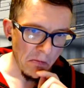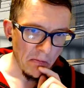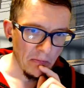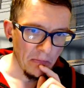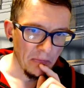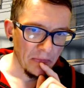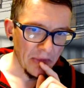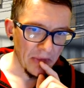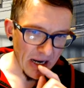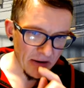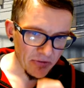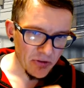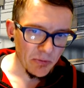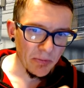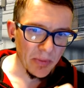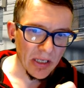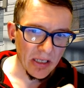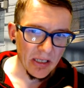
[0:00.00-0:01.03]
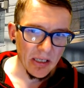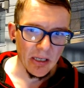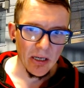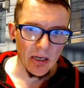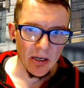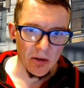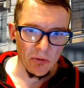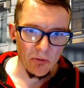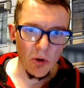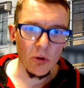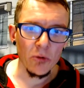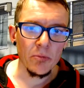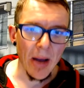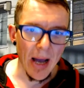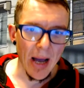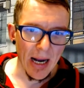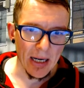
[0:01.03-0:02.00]
they have to be rolled
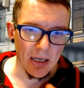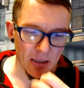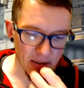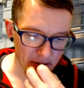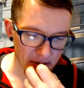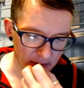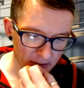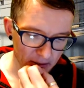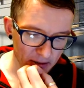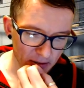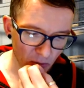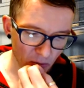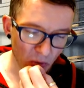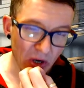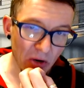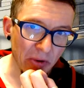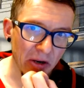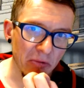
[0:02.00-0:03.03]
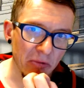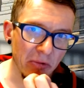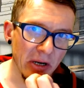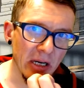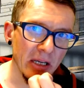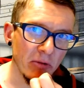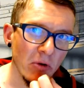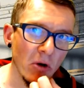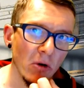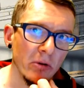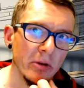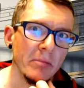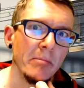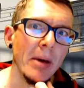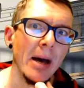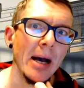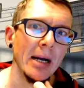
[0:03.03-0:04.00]
back. Will we really roll
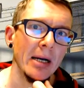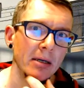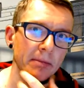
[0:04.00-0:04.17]
them back?